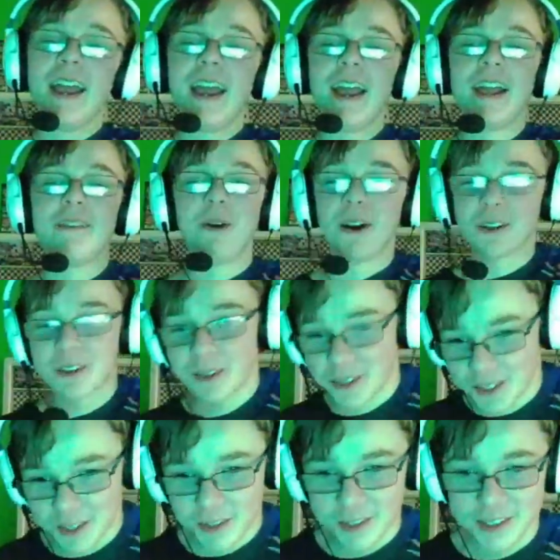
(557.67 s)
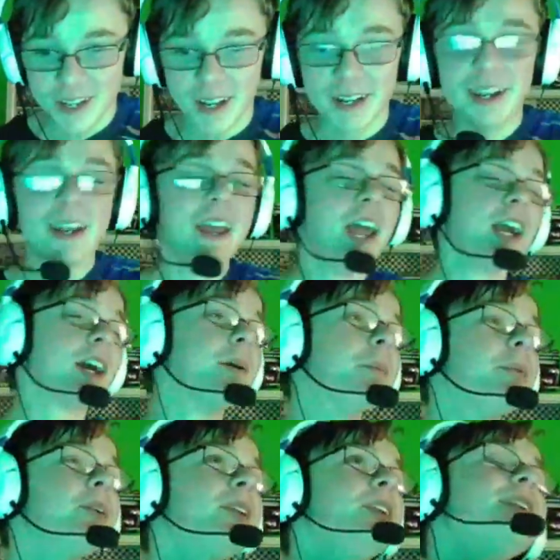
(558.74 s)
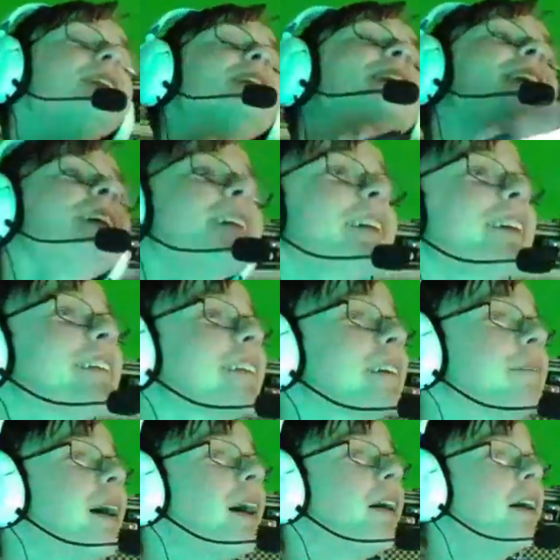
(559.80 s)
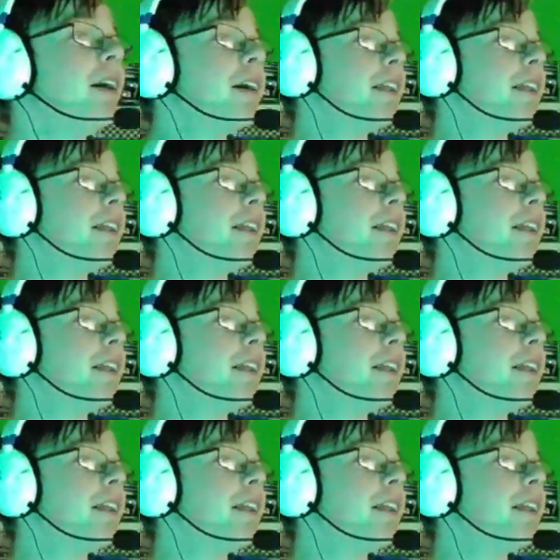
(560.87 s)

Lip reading: And Martin Truex Jr. is done. Completely took him out.